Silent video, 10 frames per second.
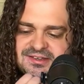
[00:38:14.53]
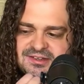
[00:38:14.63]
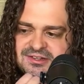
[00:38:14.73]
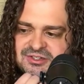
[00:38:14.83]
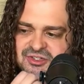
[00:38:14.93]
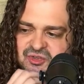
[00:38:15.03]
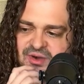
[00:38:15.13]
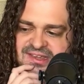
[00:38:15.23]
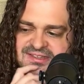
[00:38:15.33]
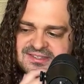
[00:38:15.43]
to
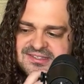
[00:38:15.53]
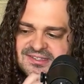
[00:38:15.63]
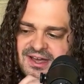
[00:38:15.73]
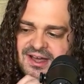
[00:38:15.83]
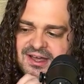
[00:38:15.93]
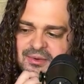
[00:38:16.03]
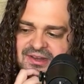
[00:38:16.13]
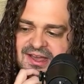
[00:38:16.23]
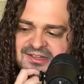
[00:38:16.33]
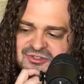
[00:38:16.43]
trace the sky with an
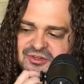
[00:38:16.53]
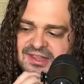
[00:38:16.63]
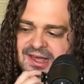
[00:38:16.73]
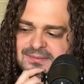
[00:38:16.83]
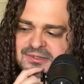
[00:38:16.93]
astrolabe,